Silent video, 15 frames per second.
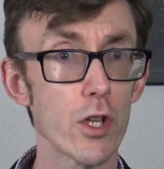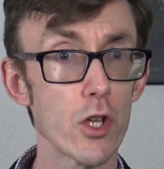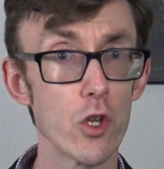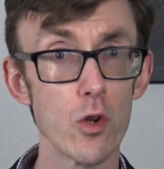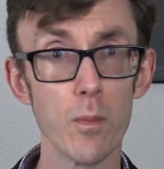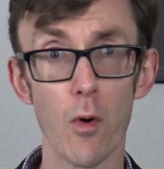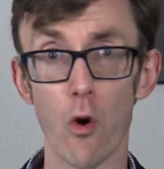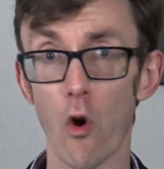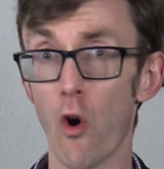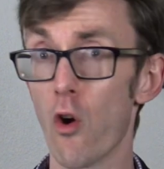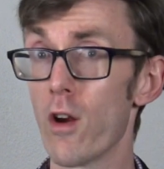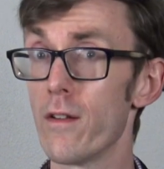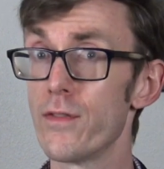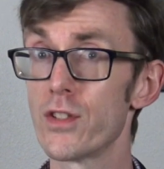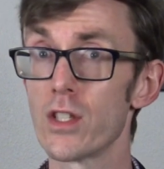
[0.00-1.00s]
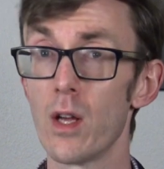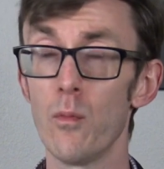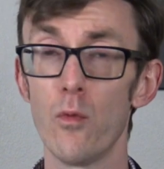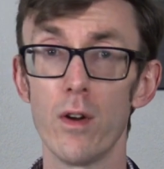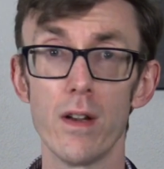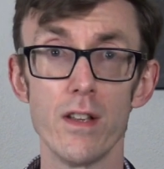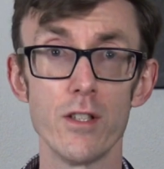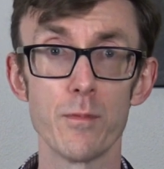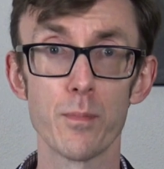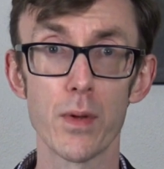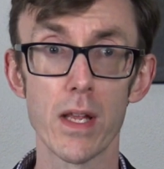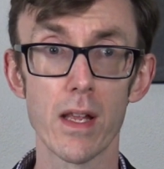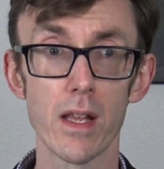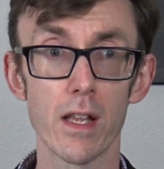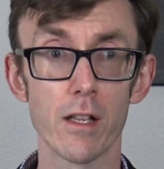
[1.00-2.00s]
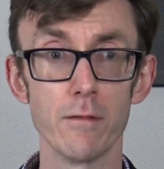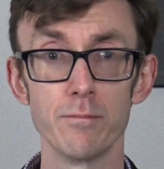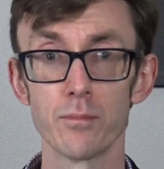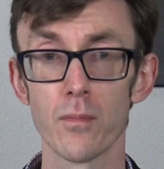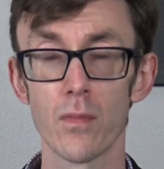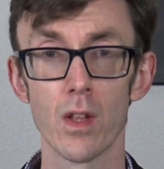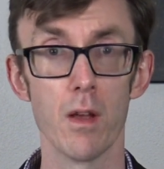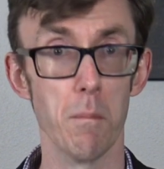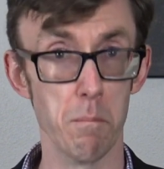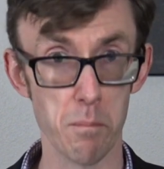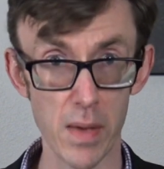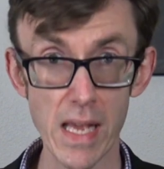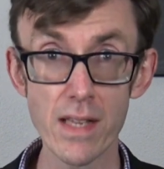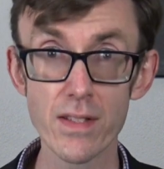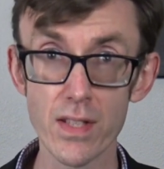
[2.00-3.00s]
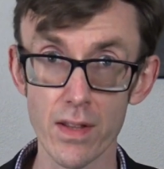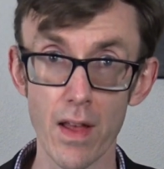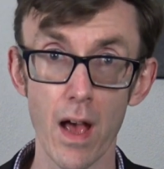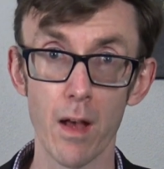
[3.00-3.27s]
humor, or if someone is being mean to